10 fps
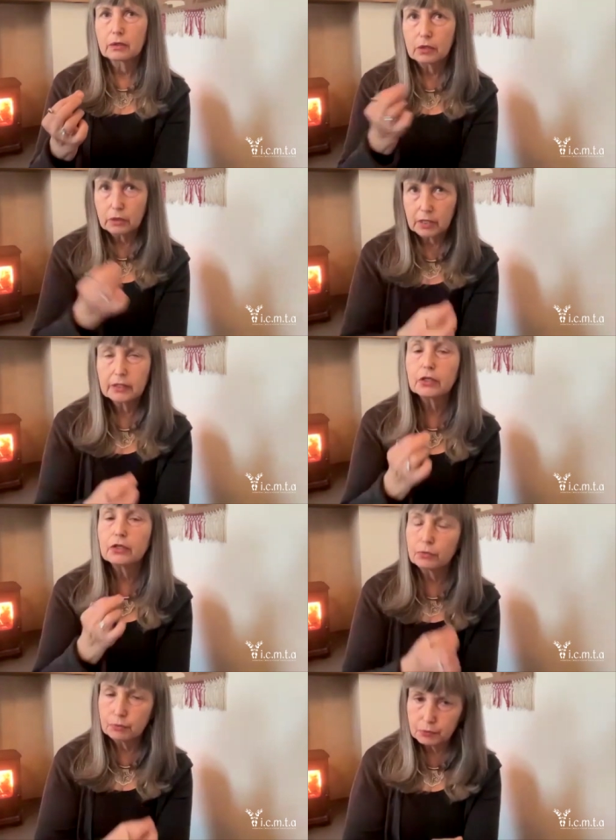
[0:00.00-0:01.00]
the thing that
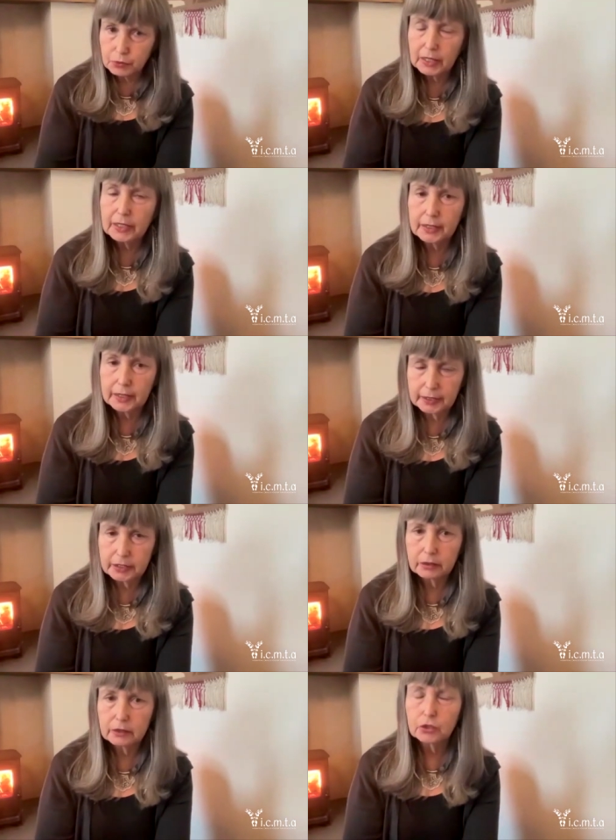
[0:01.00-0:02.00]
you really need
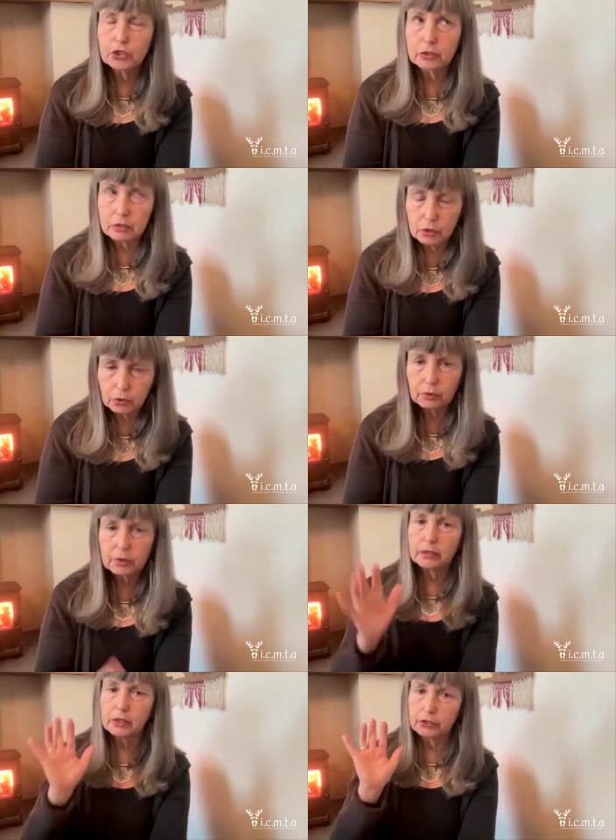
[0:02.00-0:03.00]
to know
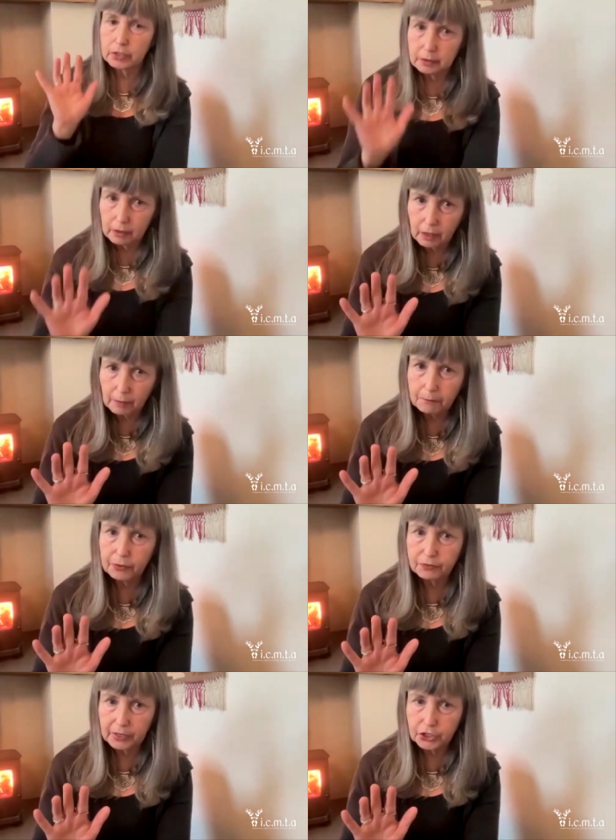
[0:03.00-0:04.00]
that there is
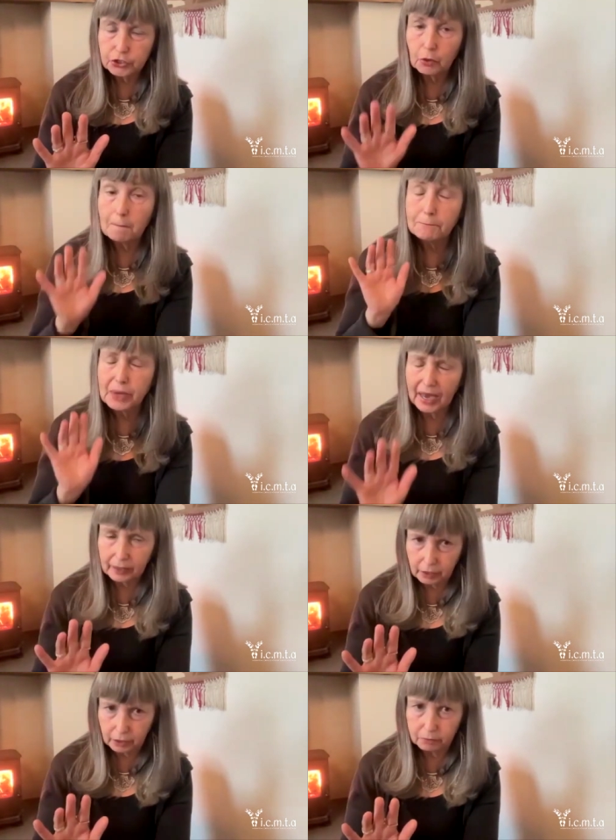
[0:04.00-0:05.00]
professional
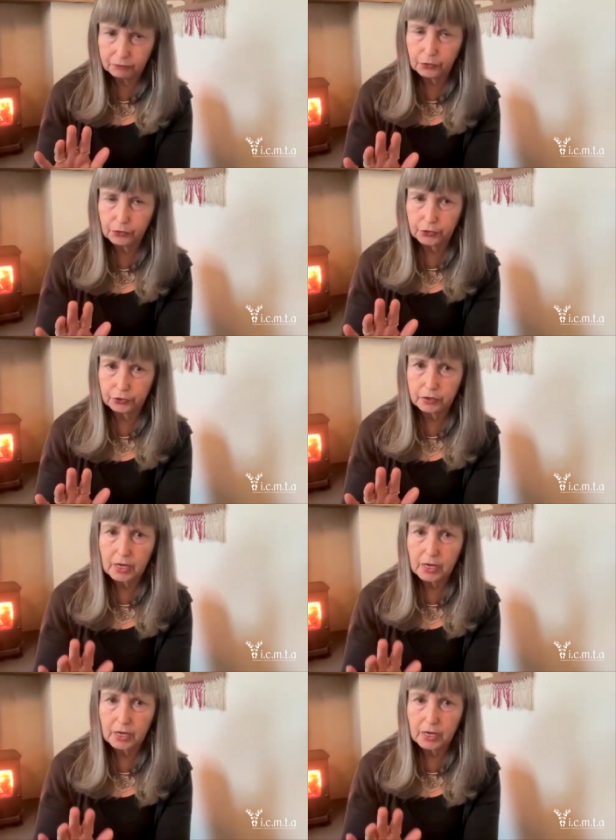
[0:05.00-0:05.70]
backup for you